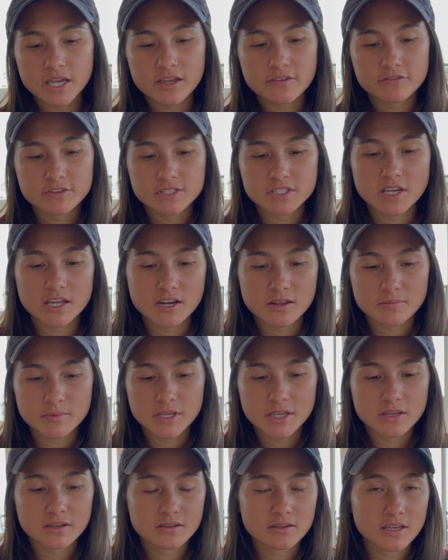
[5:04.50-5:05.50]
if it
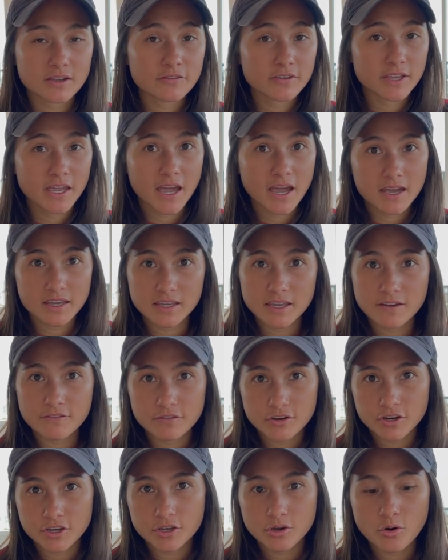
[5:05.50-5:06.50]
can get
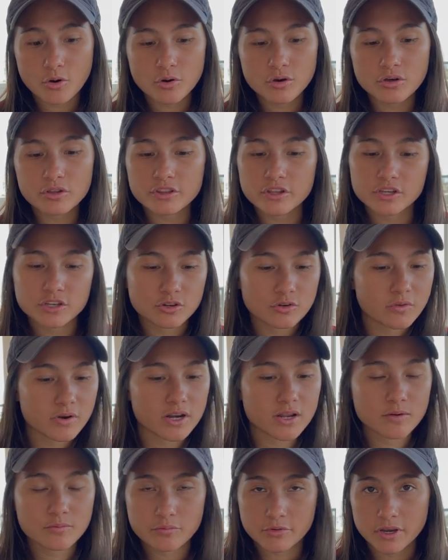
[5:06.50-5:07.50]
very cold, then you'll
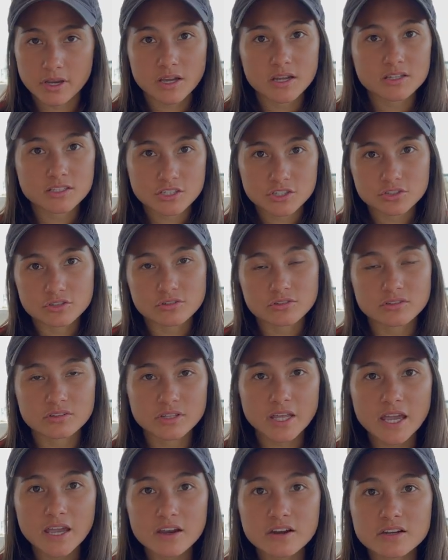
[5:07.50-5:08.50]
wanna bring additional
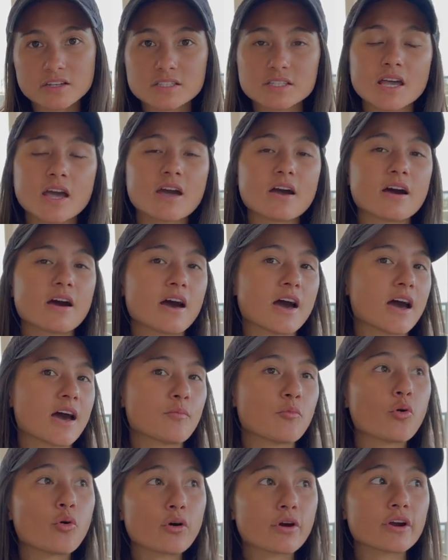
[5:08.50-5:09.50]
layers.
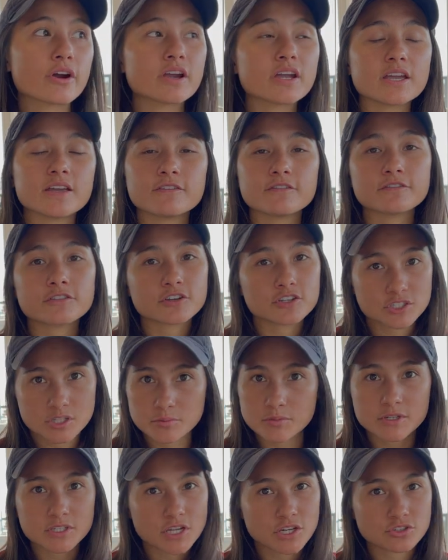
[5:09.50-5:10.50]
Or if there's the
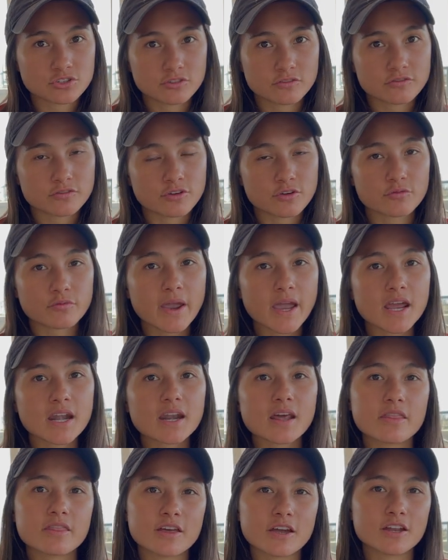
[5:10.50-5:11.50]
potential for
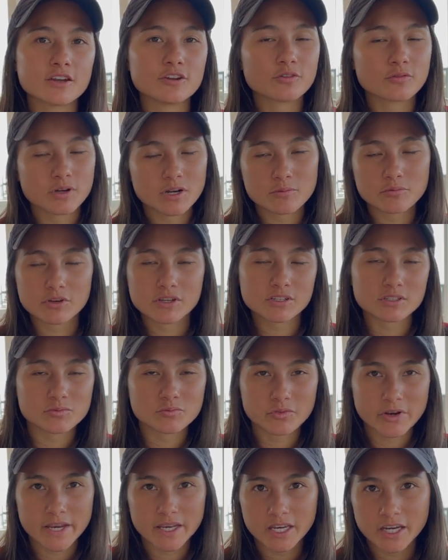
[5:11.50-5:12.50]
rain, then you'll wanna bring some
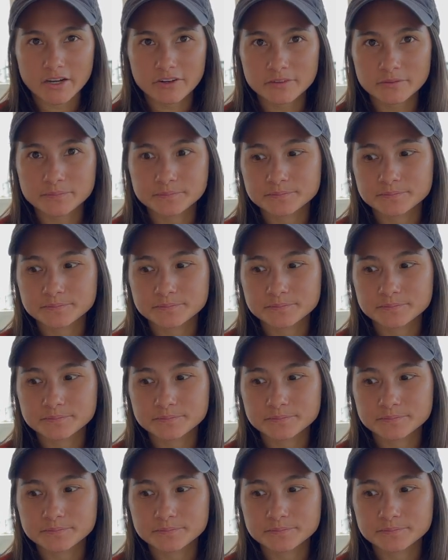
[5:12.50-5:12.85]
rain gear.